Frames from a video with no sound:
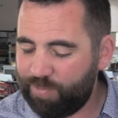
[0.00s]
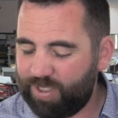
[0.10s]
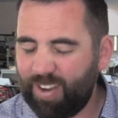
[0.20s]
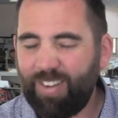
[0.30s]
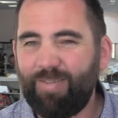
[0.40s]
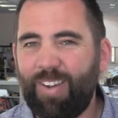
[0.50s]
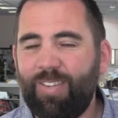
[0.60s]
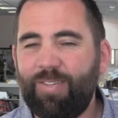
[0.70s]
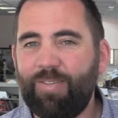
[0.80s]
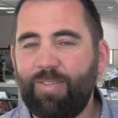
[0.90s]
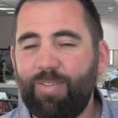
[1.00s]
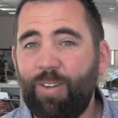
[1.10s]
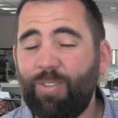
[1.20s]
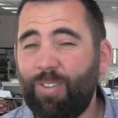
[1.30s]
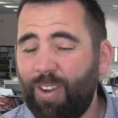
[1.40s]
So it
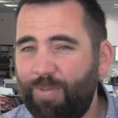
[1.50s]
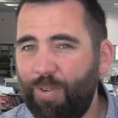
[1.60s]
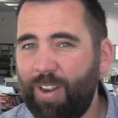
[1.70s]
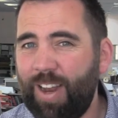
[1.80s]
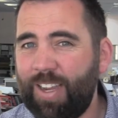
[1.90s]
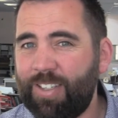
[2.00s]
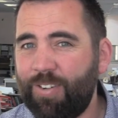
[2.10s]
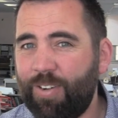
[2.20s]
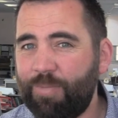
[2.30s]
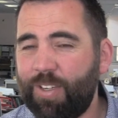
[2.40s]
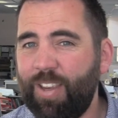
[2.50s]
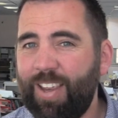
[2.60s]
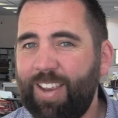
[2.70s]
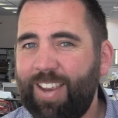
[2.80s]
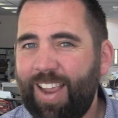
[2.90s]
was $1.40 last time, so
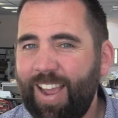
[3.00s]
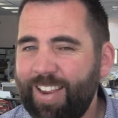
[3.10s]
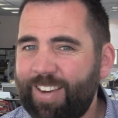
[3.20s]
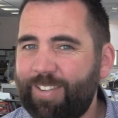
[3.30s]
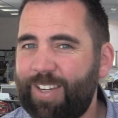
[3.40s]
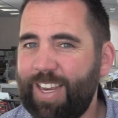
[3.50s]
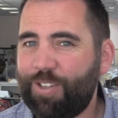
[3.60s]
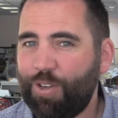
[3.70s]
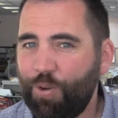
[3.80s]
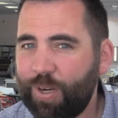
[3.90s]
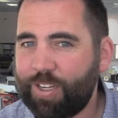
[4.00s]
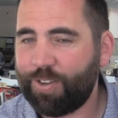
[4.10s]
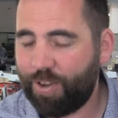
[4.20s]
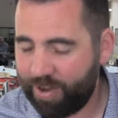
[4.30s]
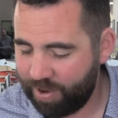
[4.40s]
you can't get too
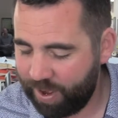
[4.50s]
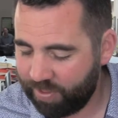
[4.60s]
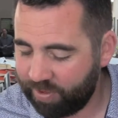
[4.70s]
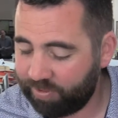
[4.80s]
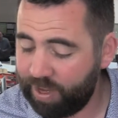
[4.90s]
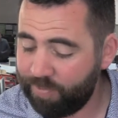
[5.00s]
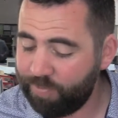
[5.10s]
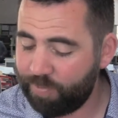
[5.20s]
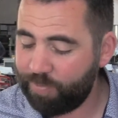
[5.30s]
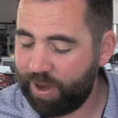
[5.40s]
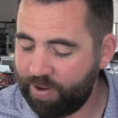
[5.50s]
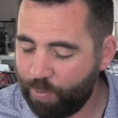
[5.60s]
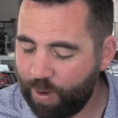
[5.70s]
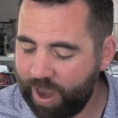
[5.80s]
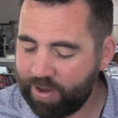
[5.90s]
excited about this, even from barrier
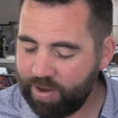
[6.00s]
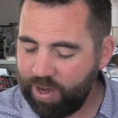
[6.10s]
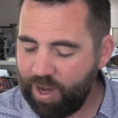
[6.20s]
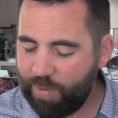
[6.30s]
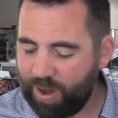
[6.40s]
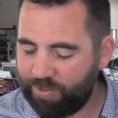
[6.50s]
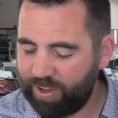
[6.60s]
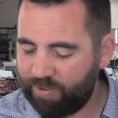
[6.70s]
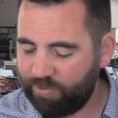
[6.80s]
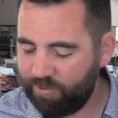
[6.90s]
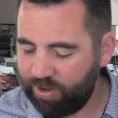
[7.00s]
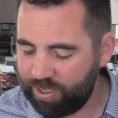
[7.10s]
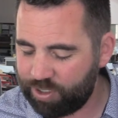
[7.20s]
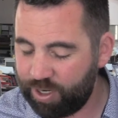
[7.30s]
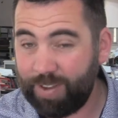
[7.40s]
1, but I think
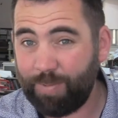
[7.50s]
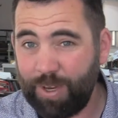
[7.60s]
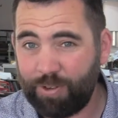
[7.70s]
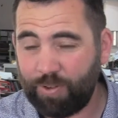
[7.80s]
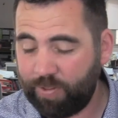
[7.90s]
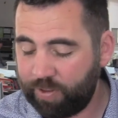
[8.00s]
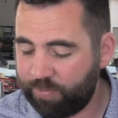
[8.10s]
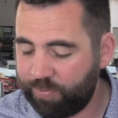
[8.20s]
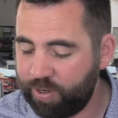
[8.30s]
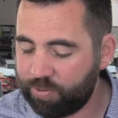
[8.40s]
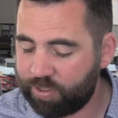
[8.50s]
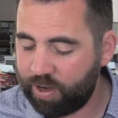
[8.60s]
really should have the measure of this field.